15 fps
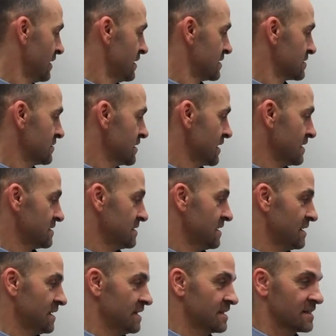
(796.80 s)
So like I said,
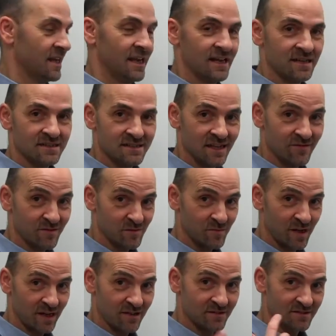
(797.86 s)
I had gained 7
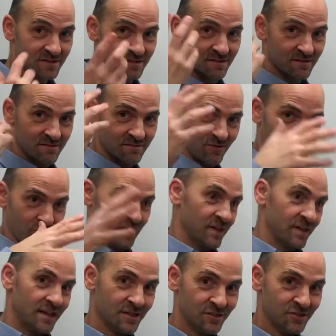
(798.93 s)
pounds over the
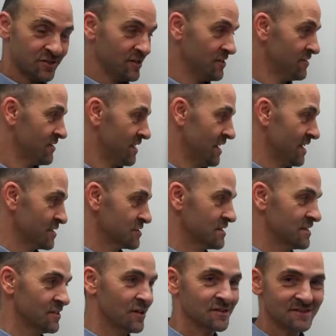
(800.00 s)
last year, and I
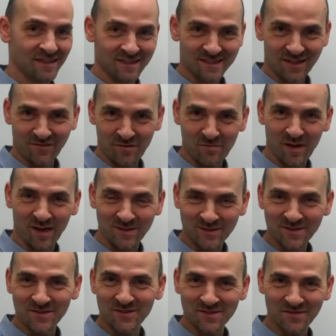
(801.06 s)
actually lost that 7 pounds
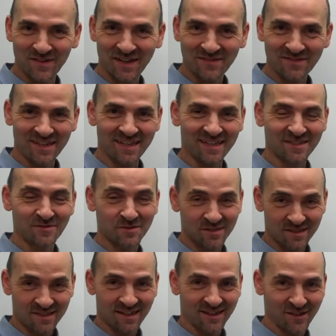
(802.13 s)
in those 5 days, which
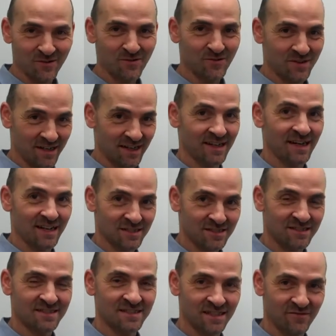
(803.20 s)
is kind of cool. And I could
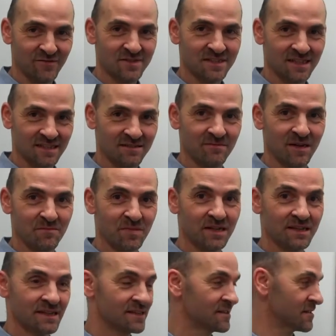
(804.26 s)
actually see it physically in my
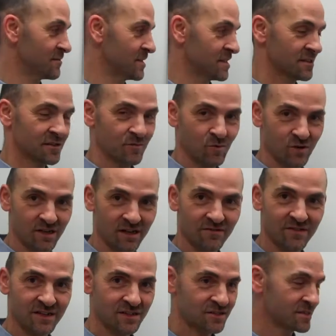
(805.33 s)
belly a little more
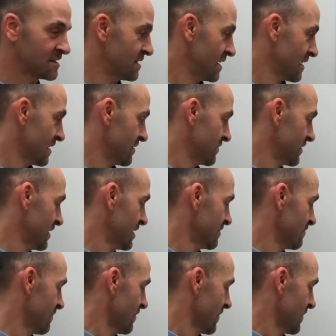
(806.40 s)
definition, that kind of thing.